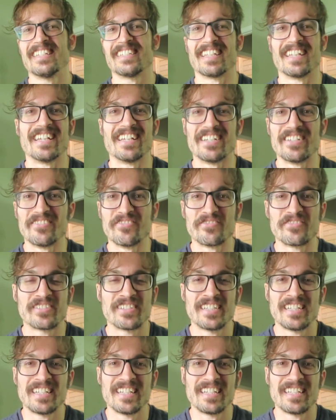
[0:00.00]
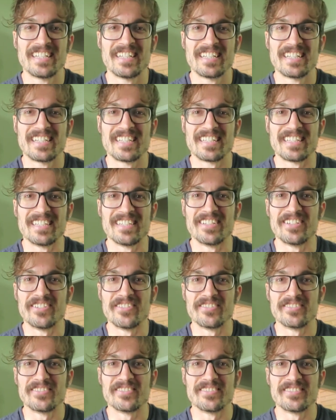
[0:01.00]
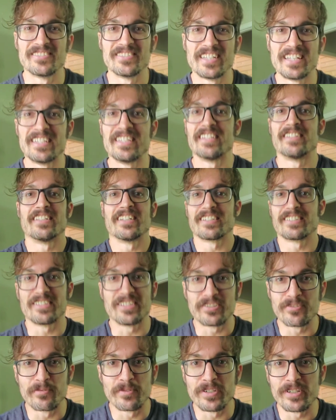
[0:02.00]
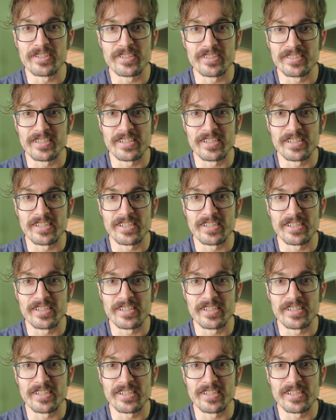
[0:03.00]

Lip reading: to have, any technique work.